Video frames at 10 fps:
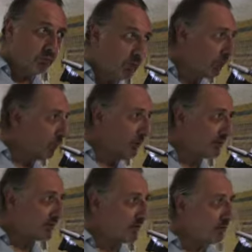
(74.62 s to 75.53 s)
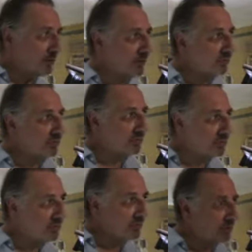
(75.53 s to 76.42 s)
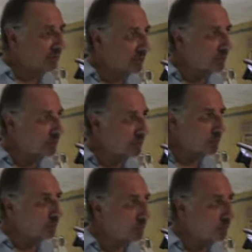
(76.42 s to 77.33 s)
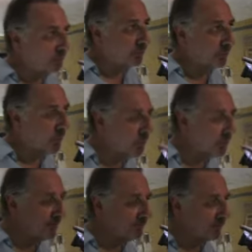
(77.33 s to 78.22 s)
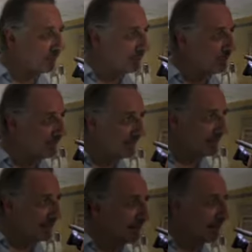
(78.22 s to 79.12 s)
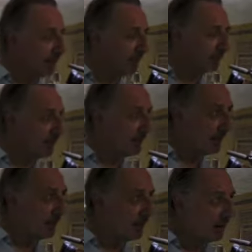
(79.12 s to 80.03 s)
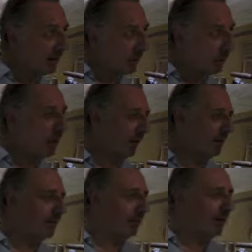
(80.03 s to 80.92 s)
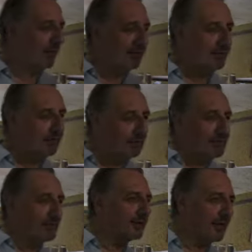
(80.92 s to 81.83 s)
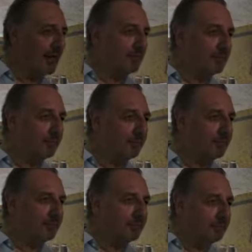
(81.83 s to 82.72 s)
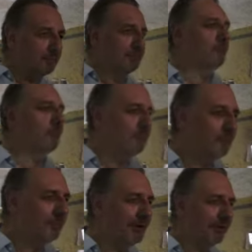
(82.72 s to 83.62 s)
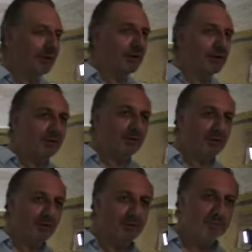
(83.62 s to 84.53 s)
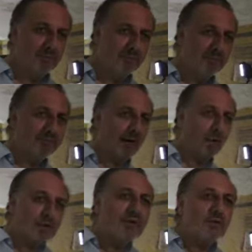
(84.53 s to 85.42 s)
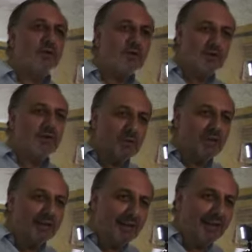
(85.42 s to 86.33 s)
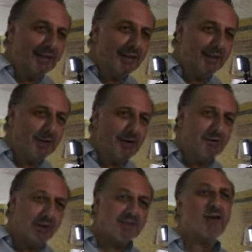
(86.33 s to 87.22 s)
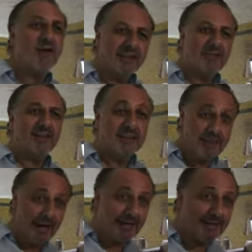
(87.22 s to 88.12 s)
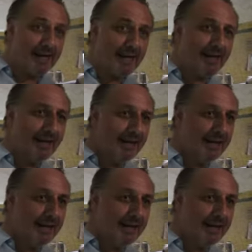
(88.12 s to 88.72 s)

No, it just started off as a tomb probably from the beginning of the... Well, if I tell you this, then I'm giving you the... I want to give it to you in the... If I start giving dates, then...